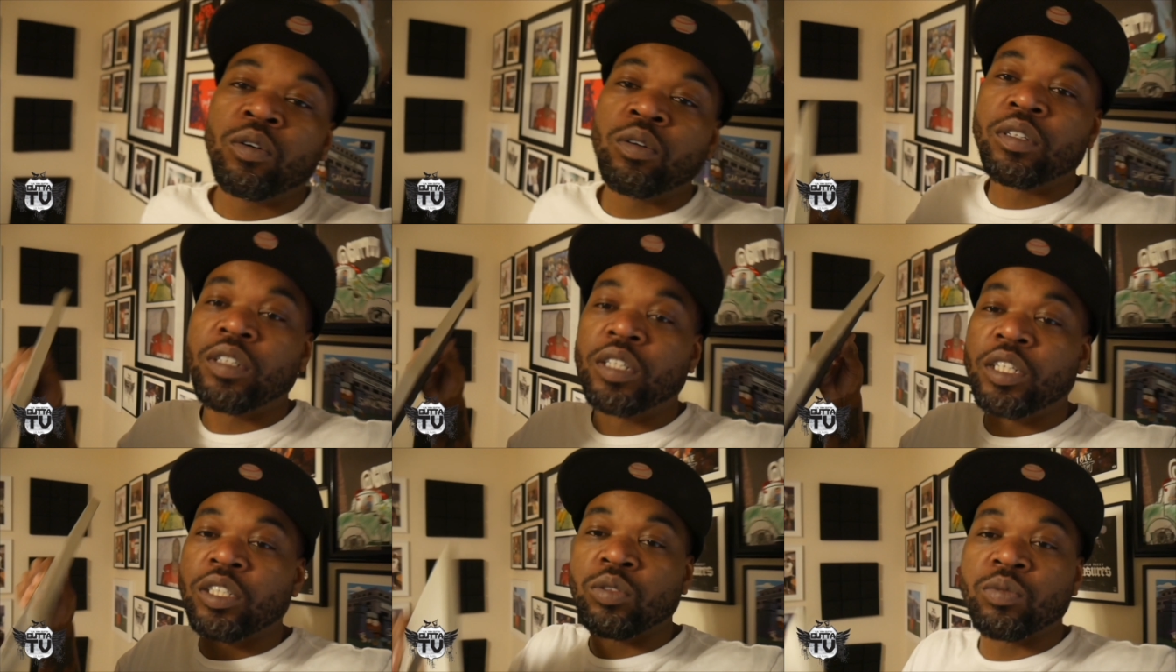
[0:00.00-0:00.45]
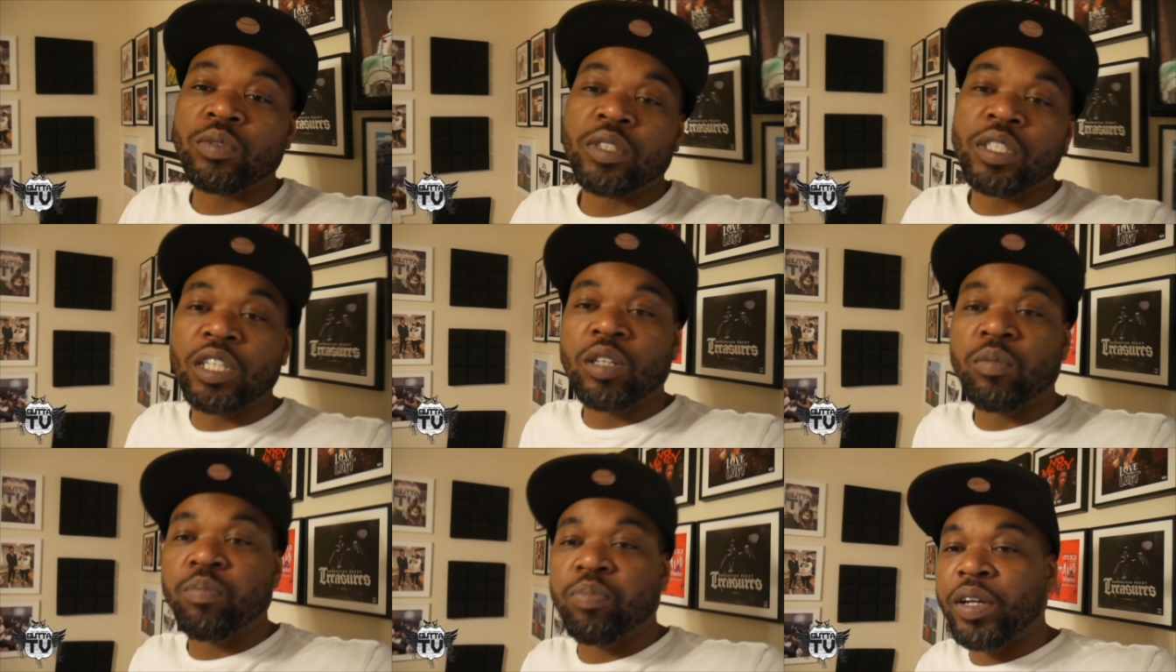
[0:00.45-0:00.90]
This one
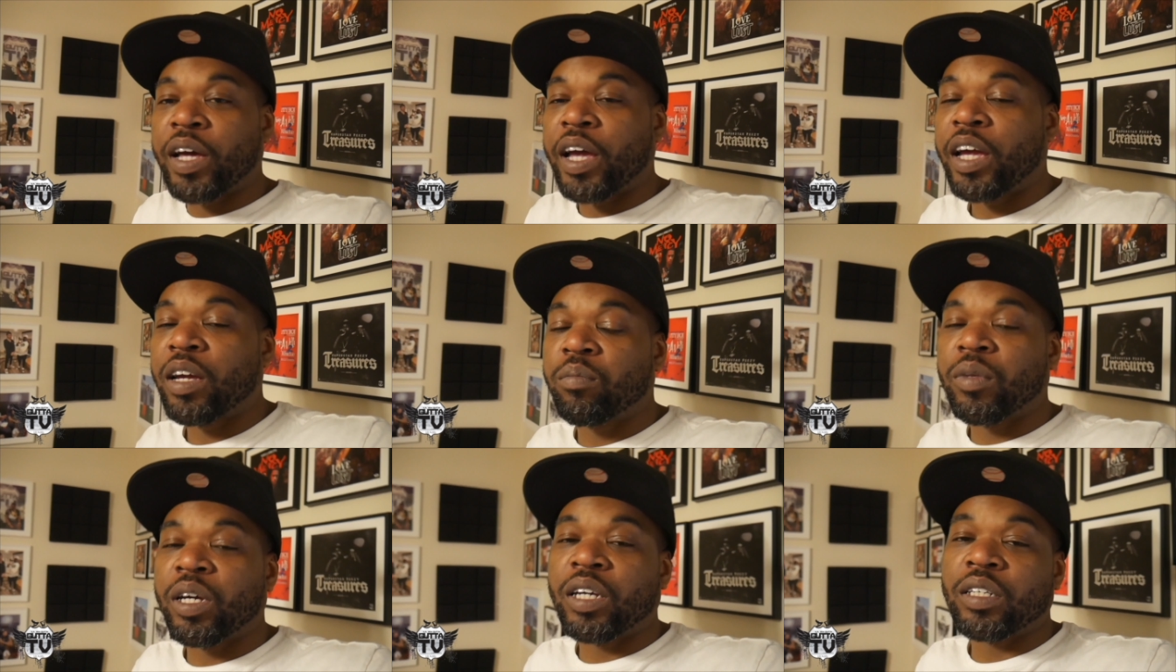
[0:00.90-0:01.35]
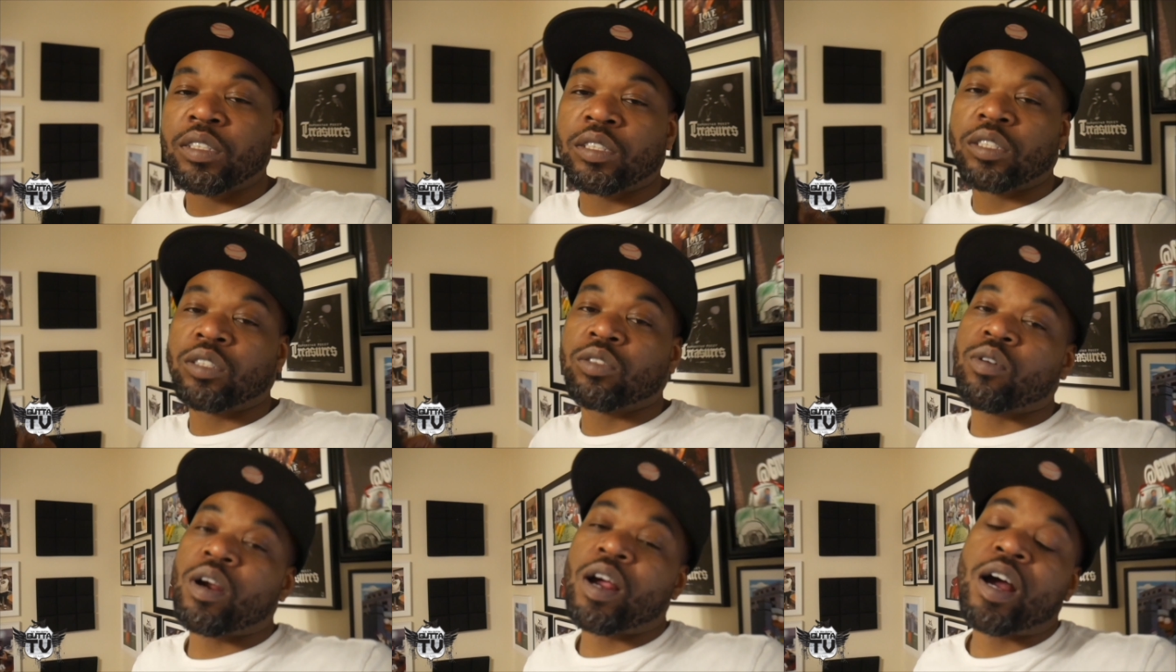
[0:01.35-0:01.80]
need a plaque, man.
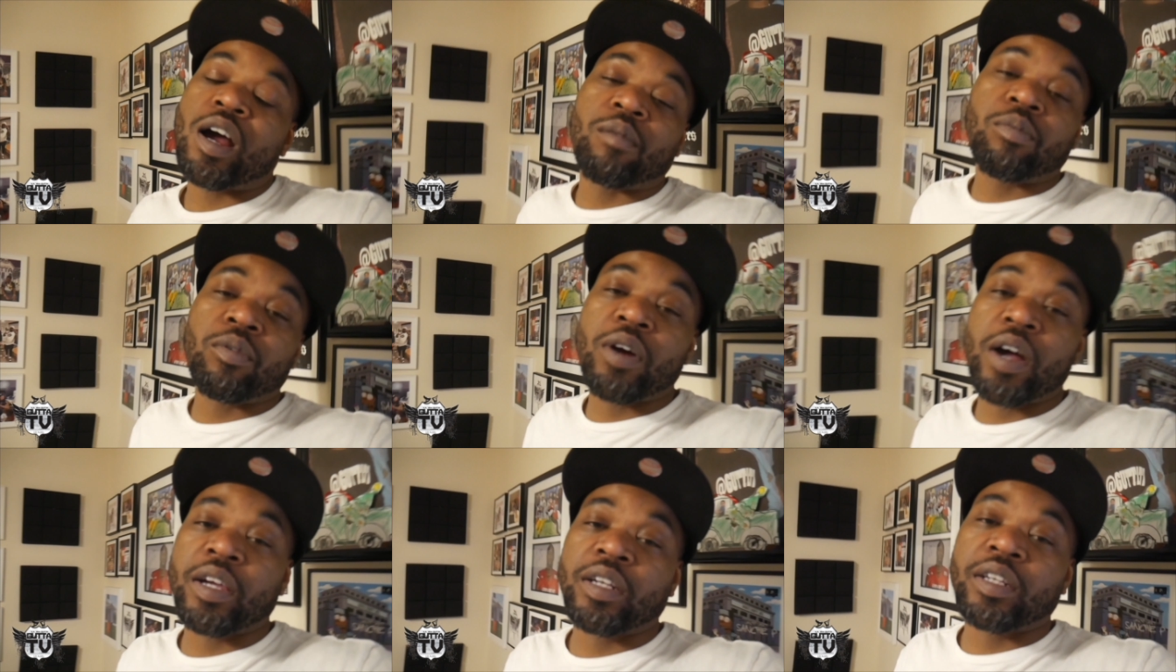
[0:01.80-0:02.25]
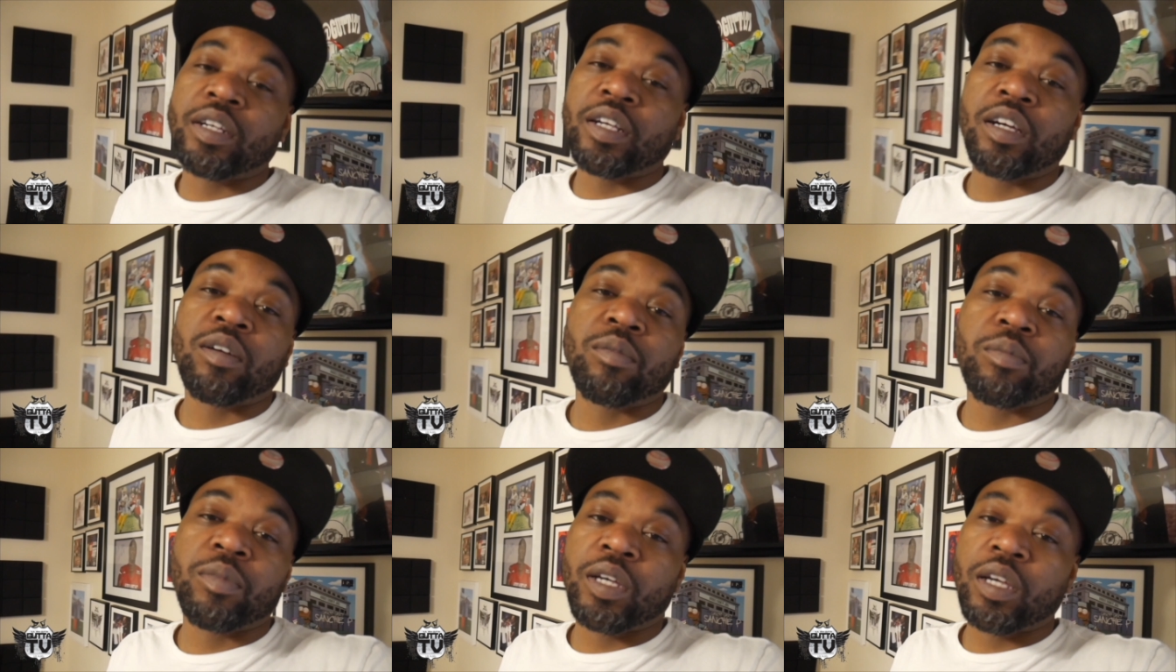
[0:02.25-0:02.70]
Subscribe right
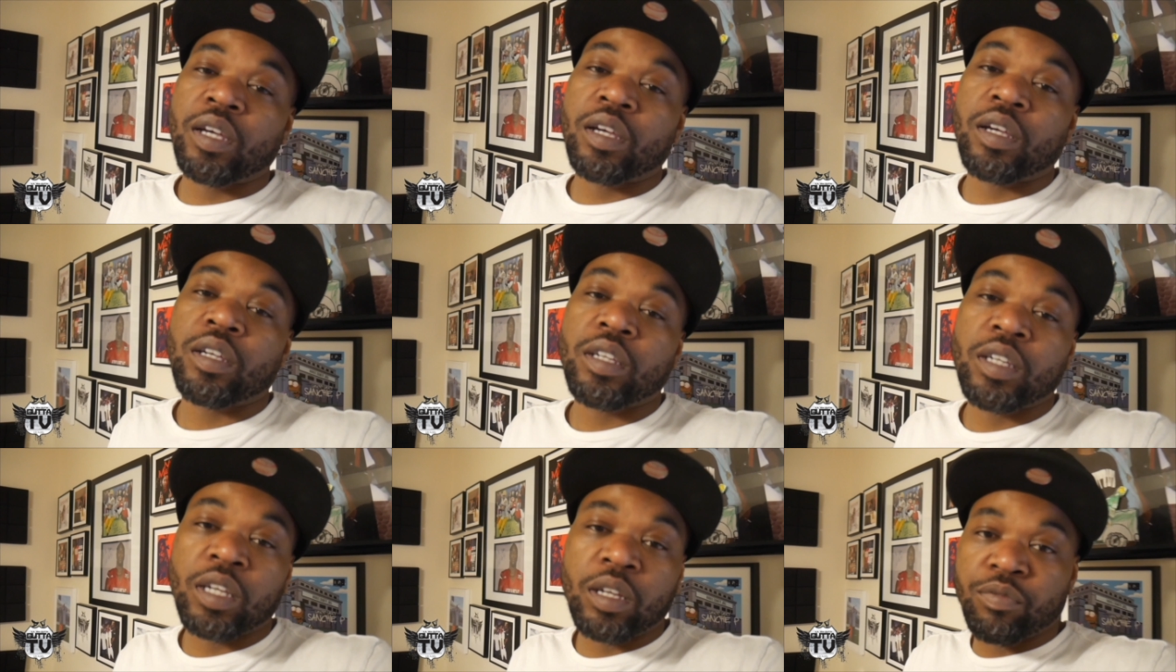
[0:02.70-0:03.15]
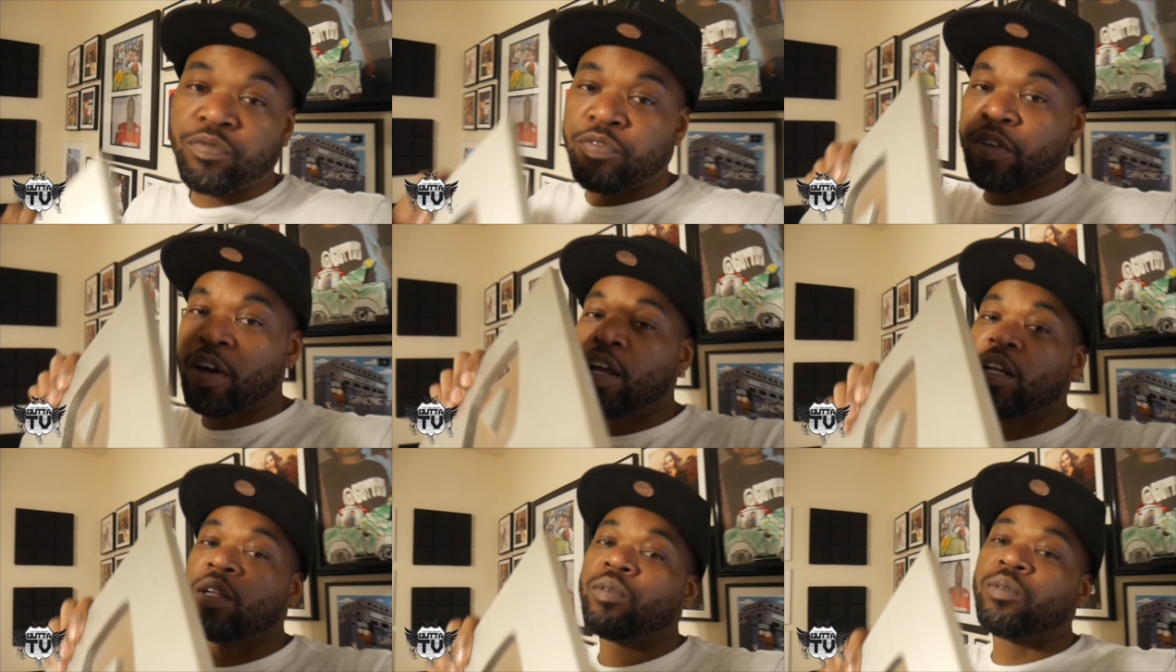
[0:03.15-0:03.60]
now, man. Keep
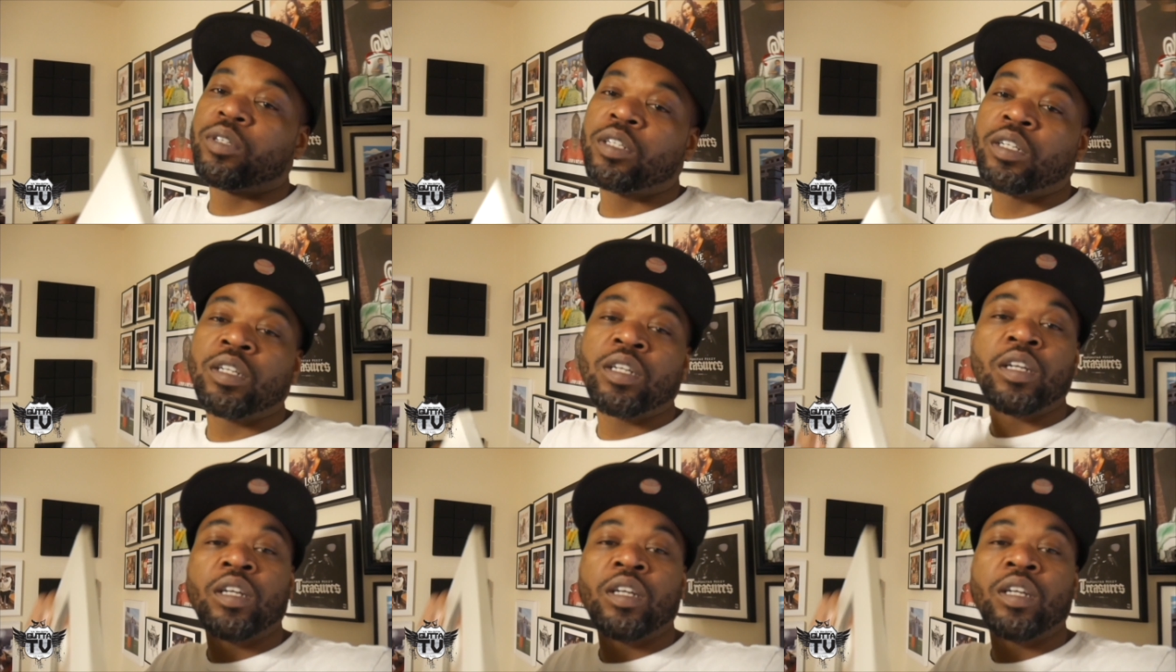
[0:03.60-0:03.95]
following.